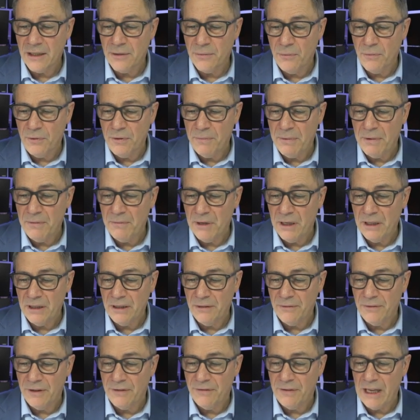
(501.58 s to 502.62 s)
we've been
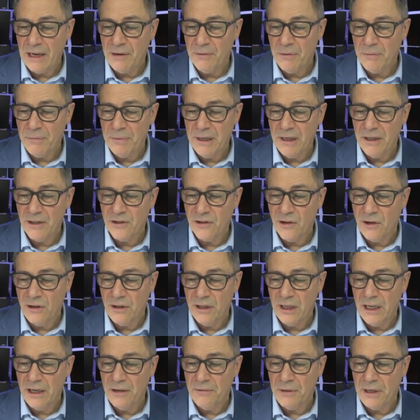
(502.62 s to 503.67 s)
relatively flat. We've been
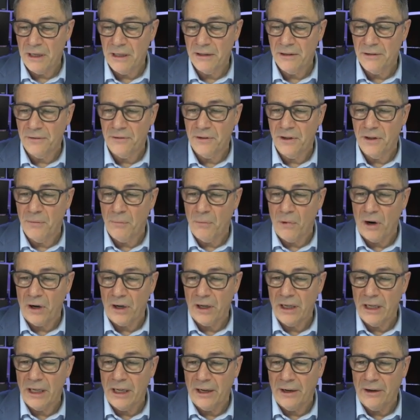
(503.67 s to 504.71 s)
consolidating relative to the
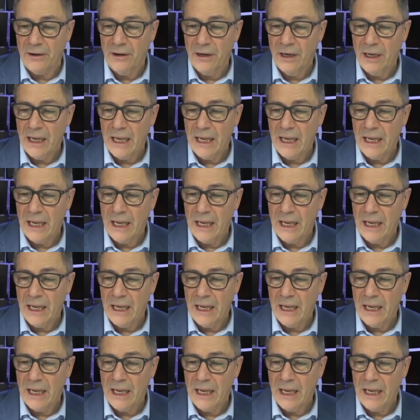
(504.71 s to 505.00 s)
market here,